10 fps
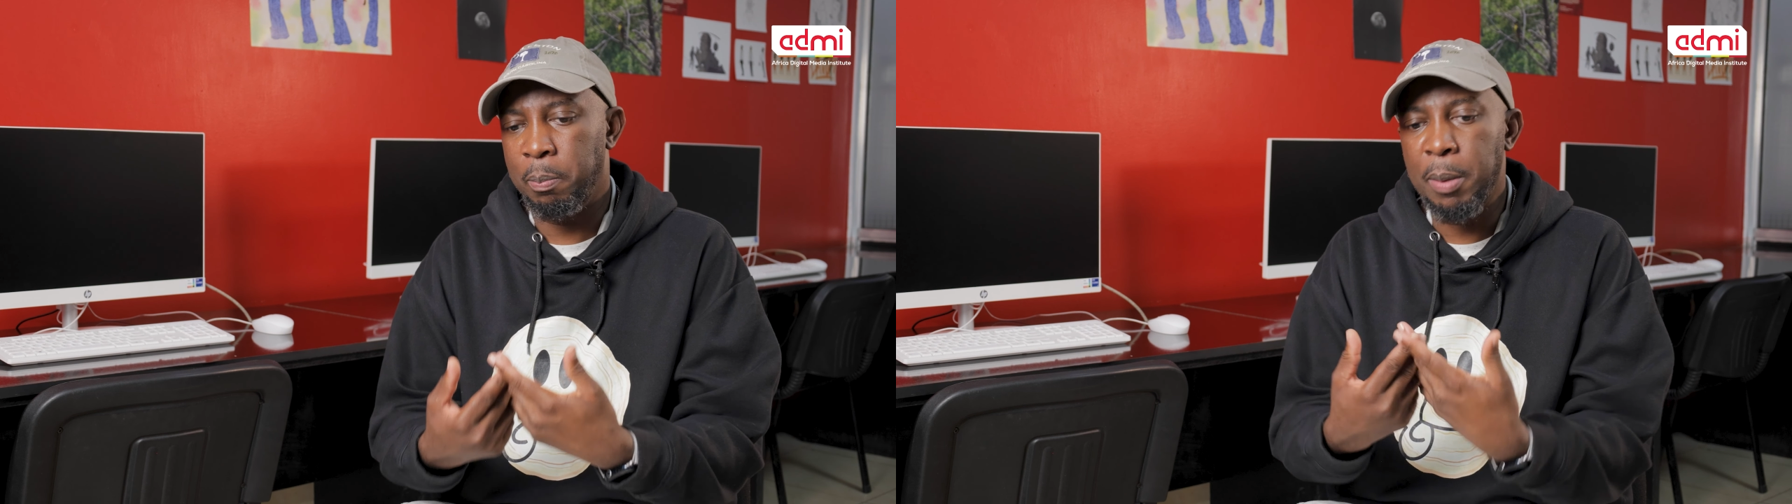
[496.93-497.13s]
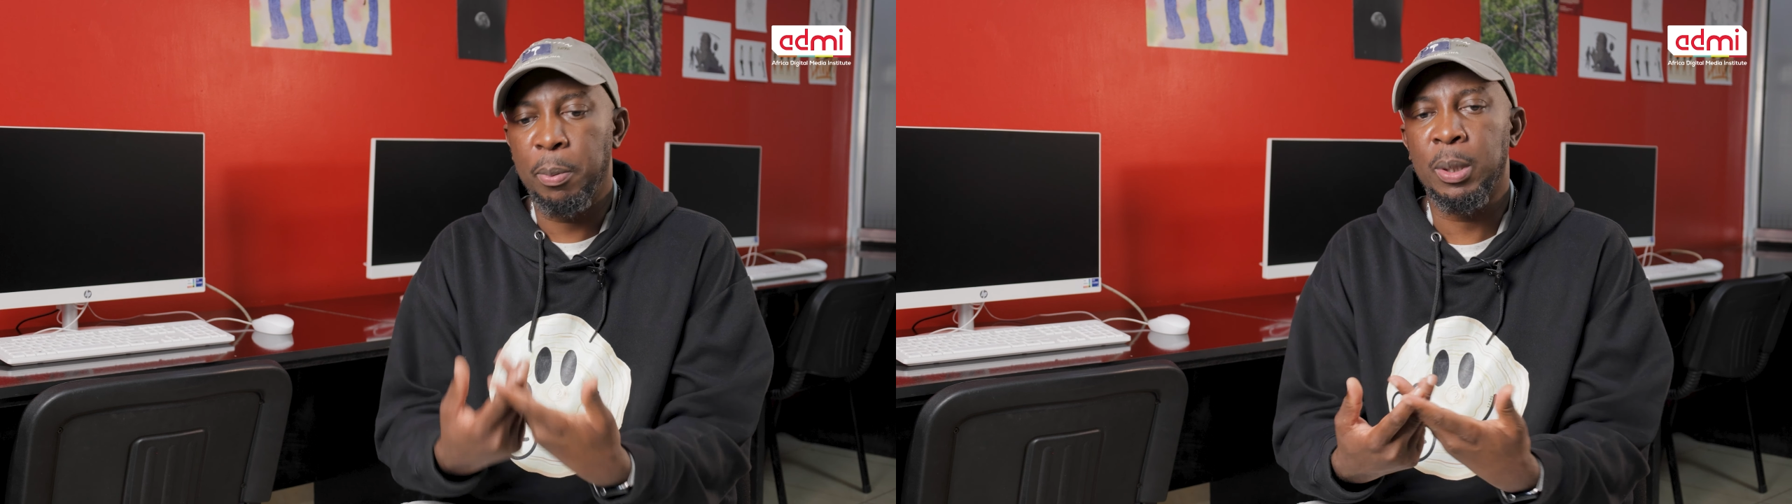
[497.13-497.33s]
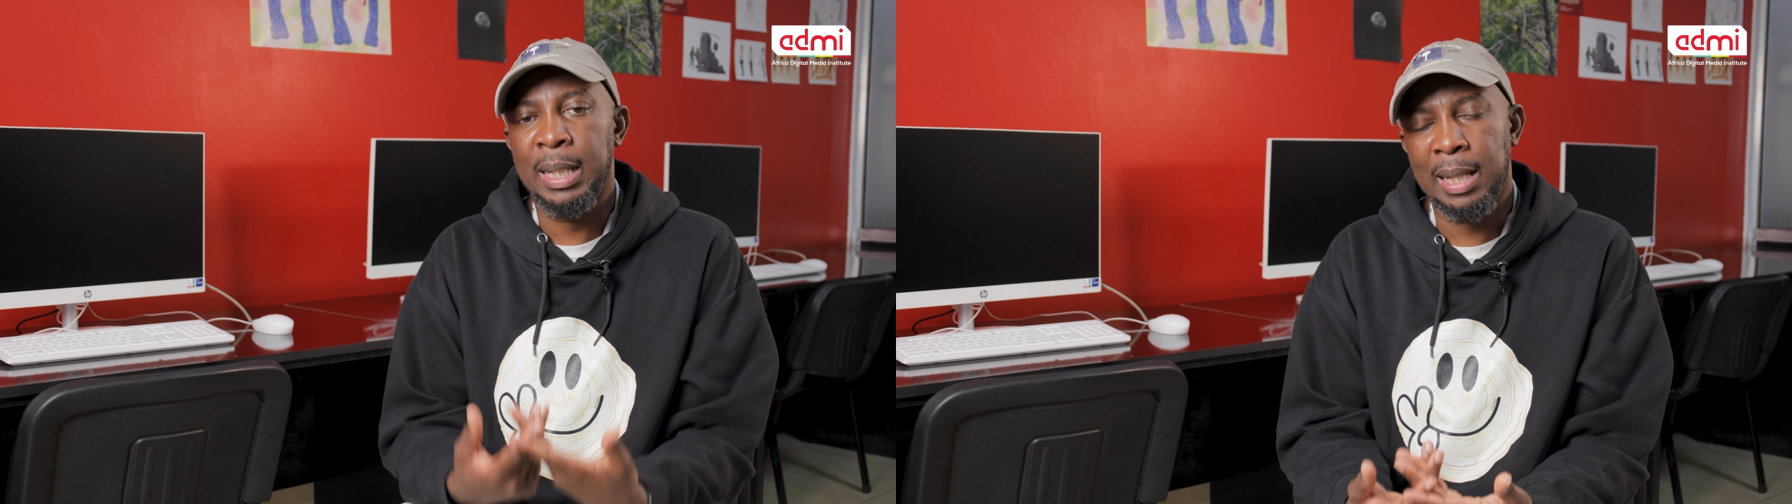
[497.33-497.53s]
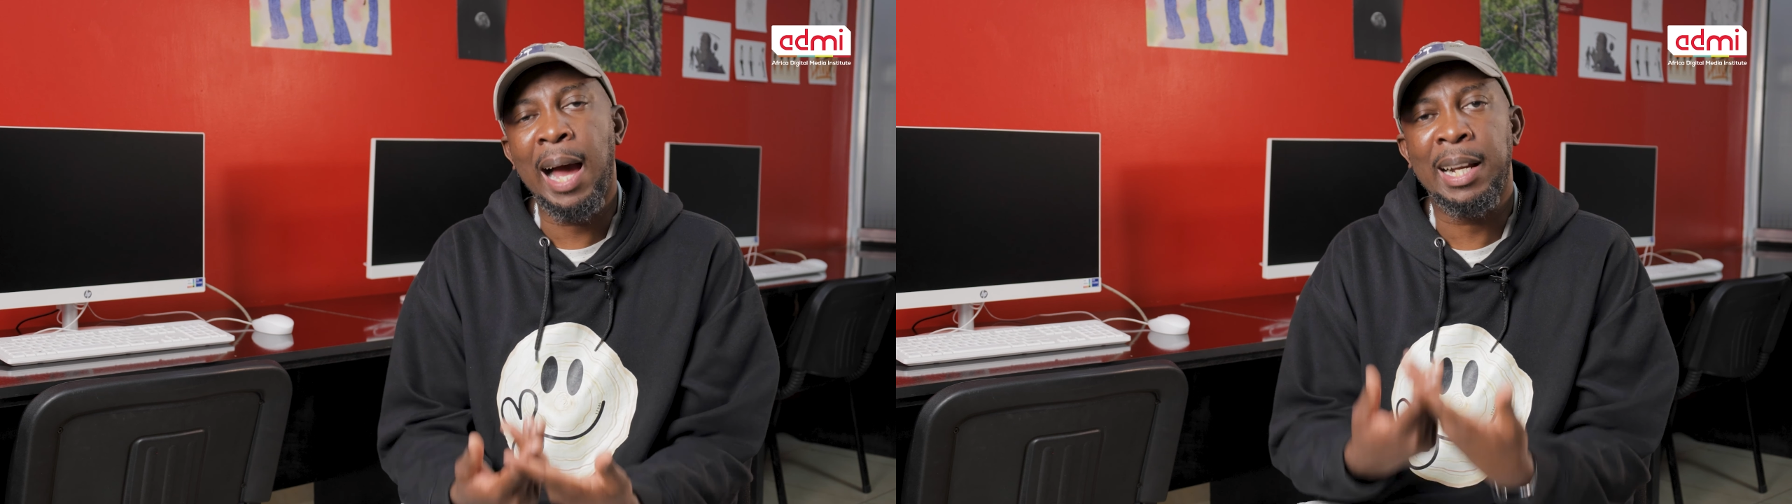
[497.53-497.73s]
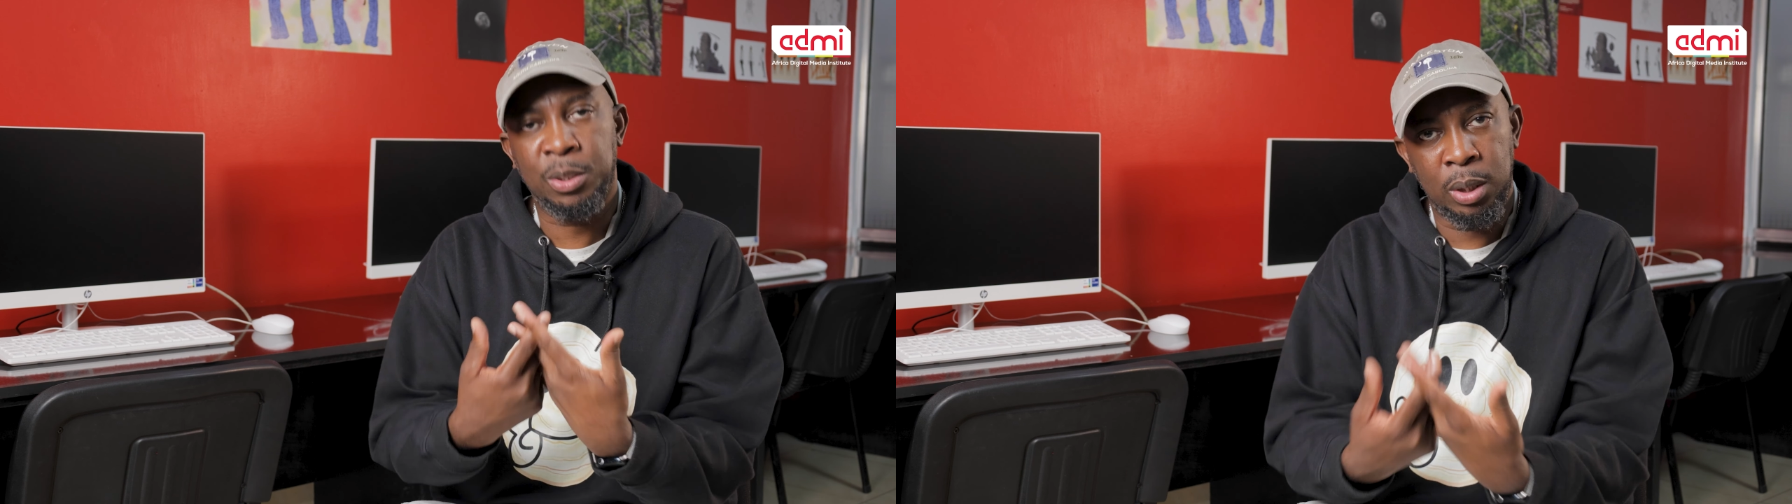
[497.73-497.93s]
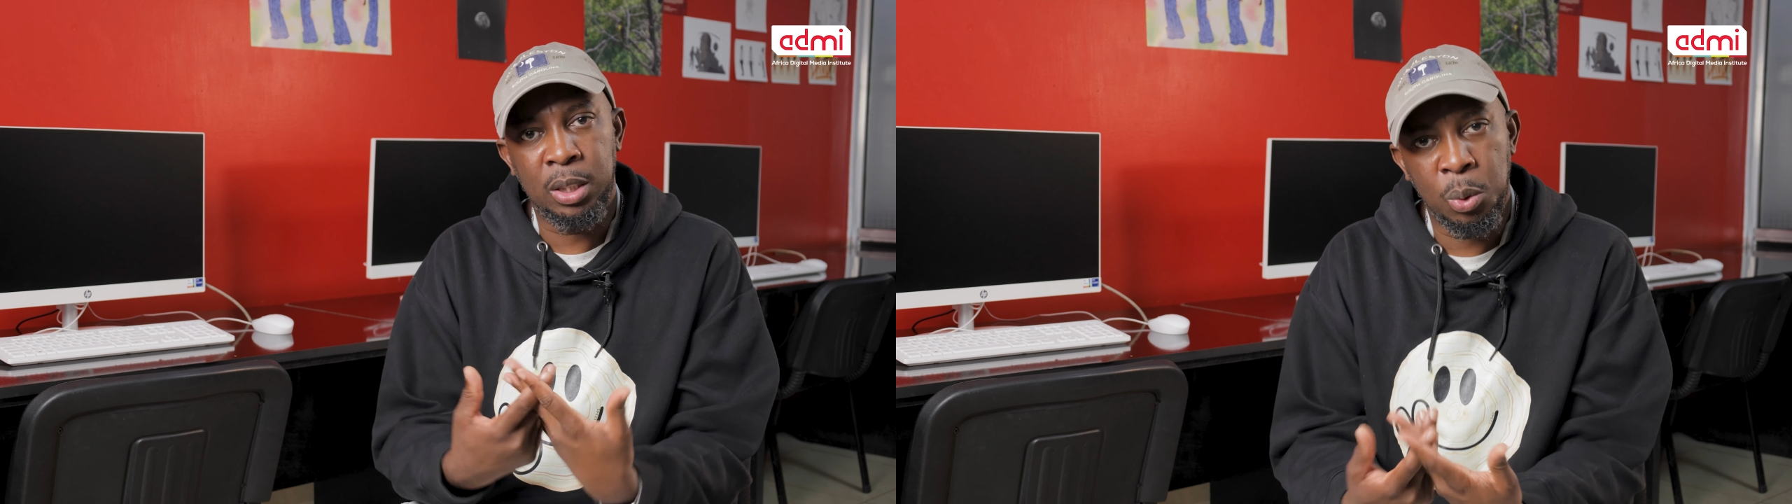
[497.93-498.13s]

people that actually